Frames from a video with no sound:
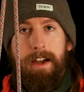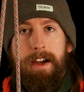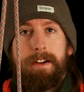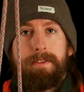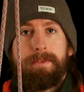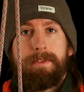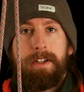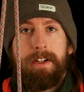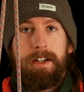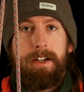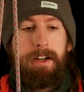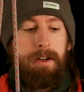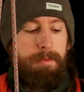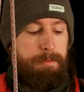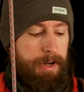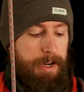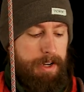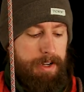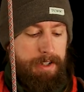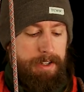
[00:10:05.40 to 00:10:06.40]
have
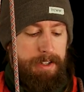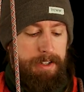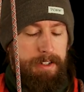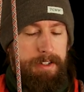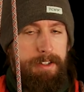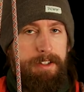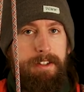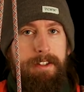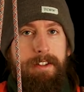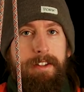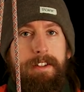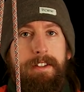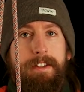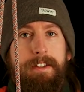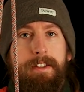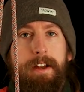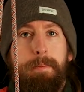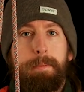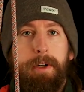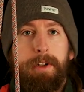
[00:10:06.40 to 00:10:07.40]
my
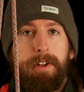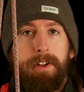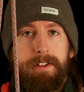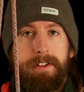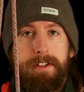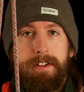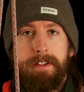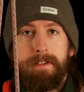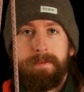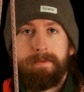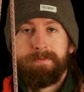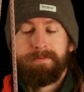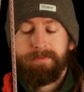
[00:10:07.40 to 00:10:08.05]
stopper knots